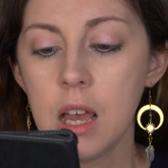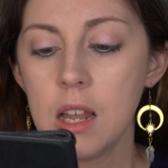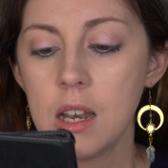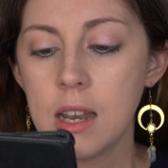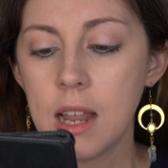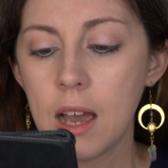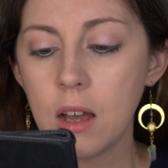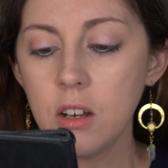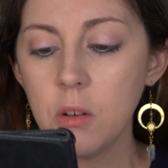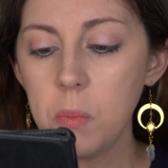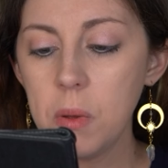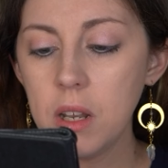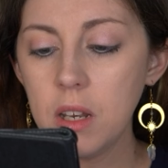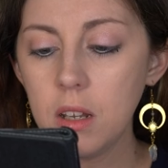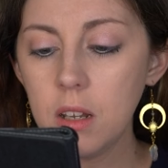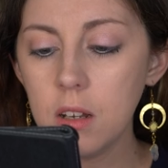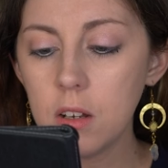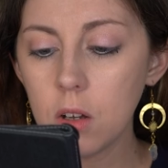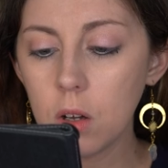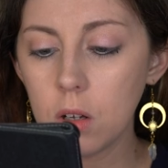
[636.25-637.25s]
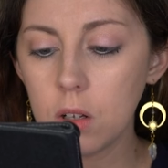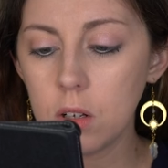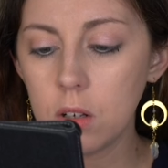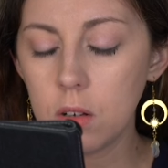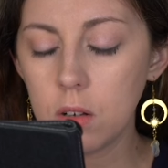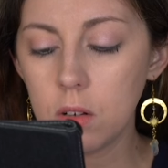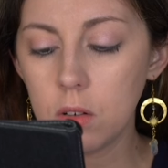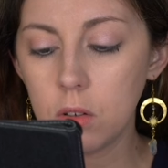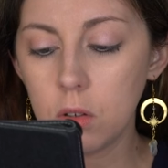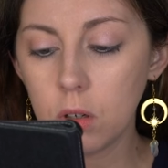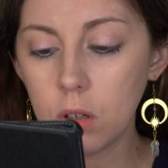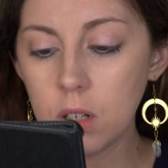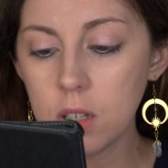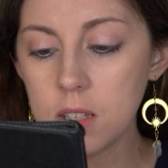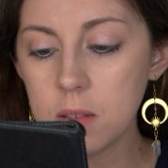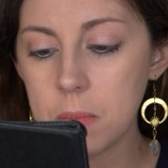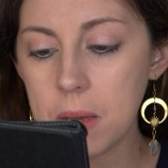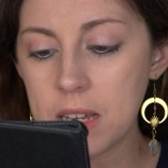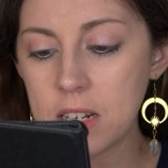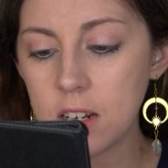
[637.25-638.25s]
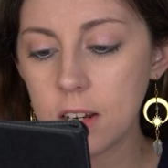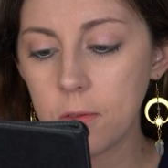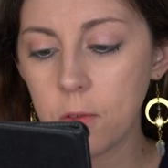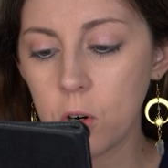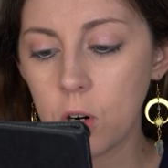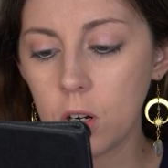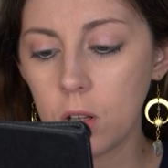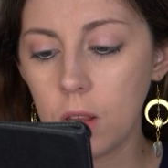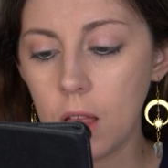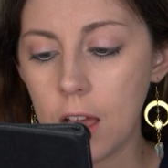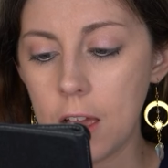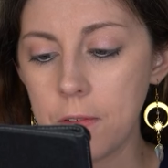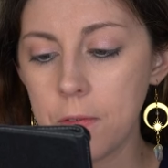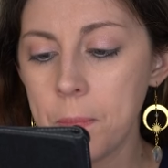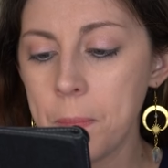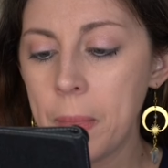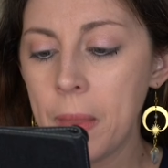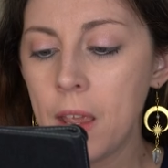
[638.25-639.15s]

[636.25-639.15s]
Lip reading: Now dependent on Donna's magic for her life,